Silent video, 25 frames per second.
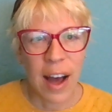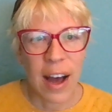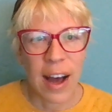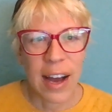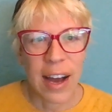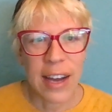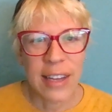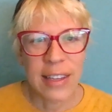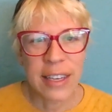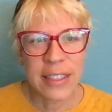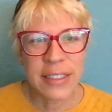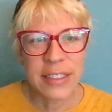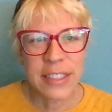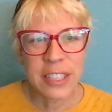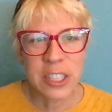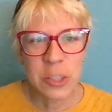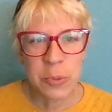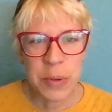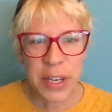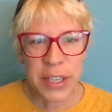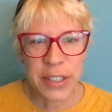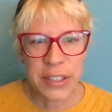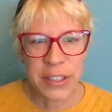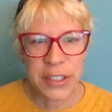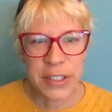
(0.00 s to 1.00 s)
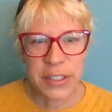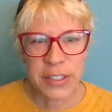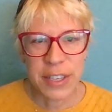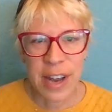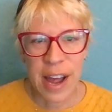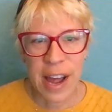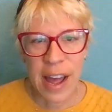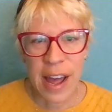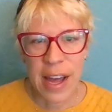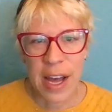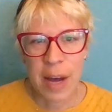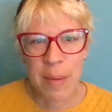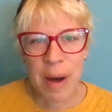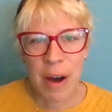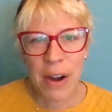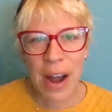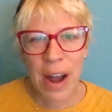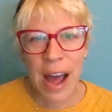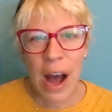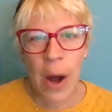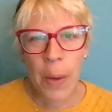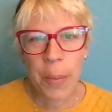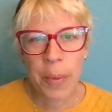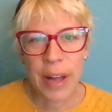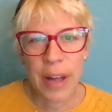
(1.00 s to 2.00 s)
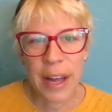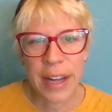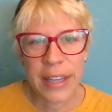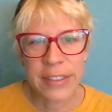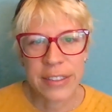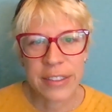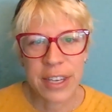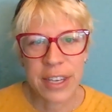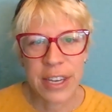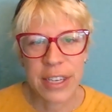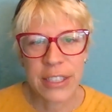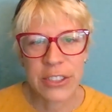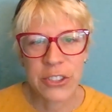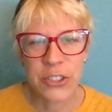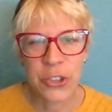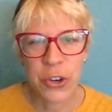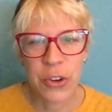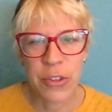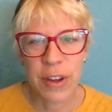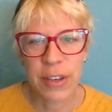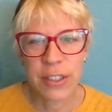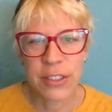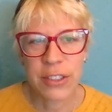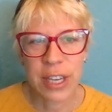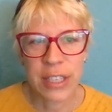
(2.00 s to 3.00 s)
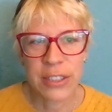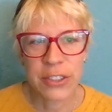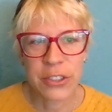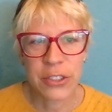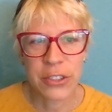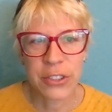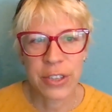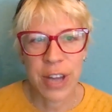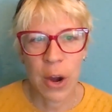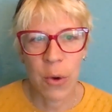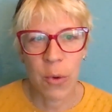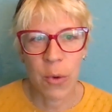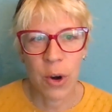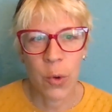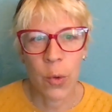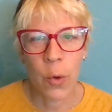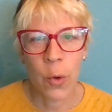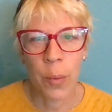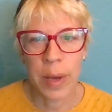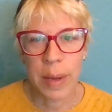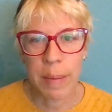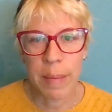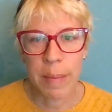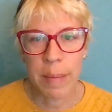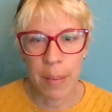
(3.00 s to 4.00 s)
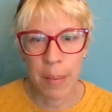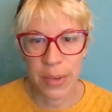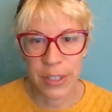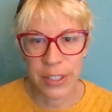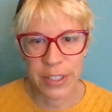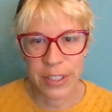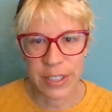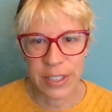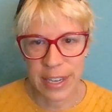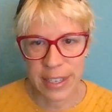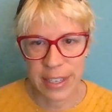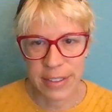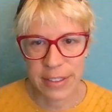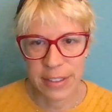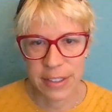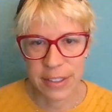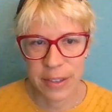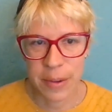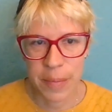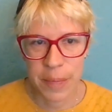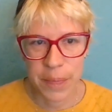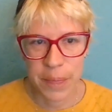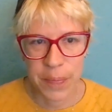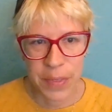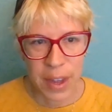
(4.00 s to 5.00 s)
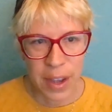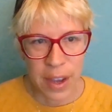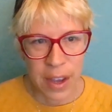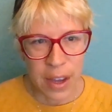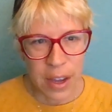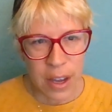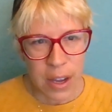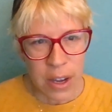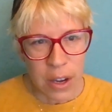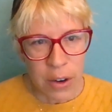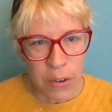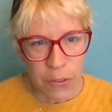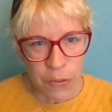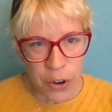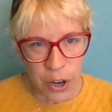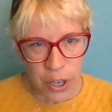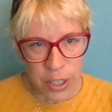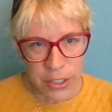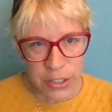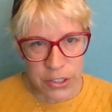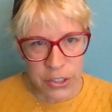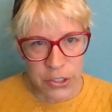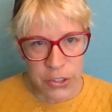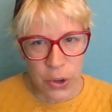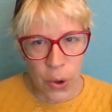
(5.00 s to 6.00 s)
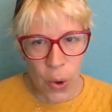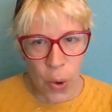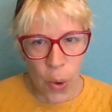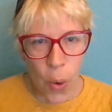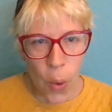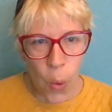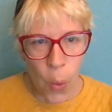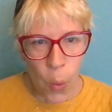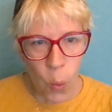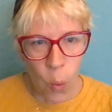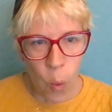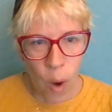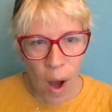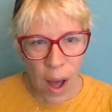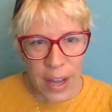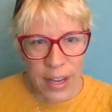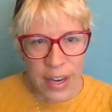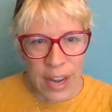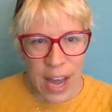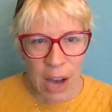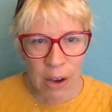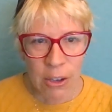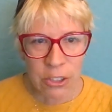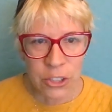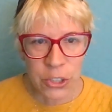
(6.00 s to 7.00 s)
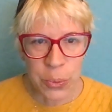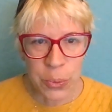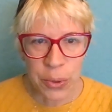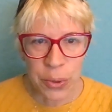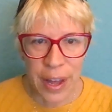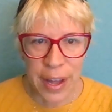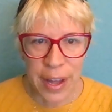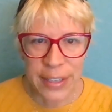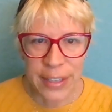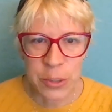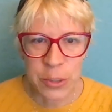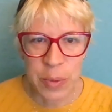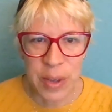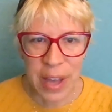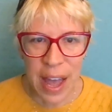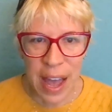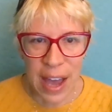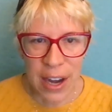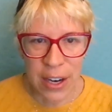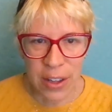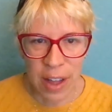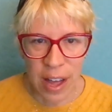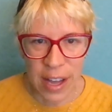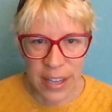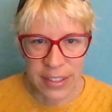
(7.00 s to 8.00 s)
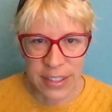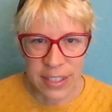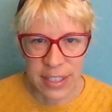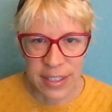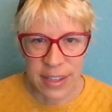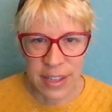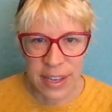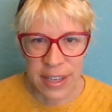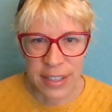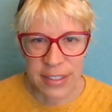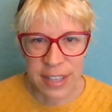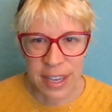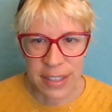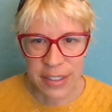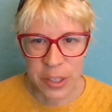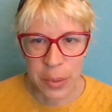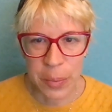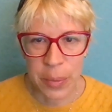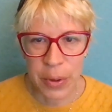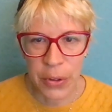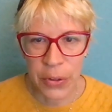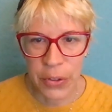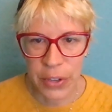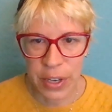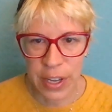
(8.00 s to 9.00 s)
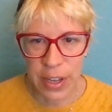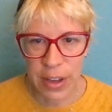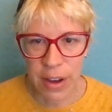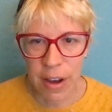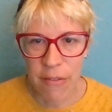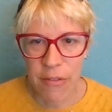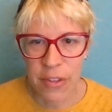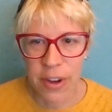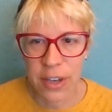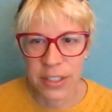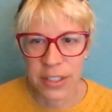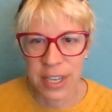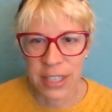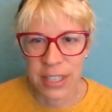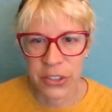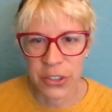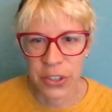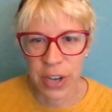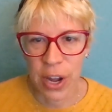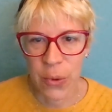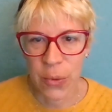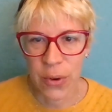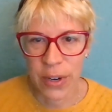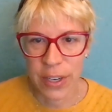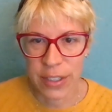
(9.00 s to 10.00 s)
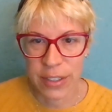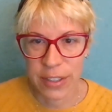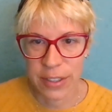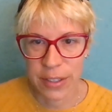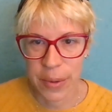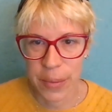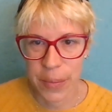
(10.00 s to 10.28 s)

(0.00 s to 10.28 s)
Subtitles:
I'd like to speak to you today about how plans can ensure their dental network will meet members' needs. First, why and how should plans be analyzing the accessibility of their dental networks?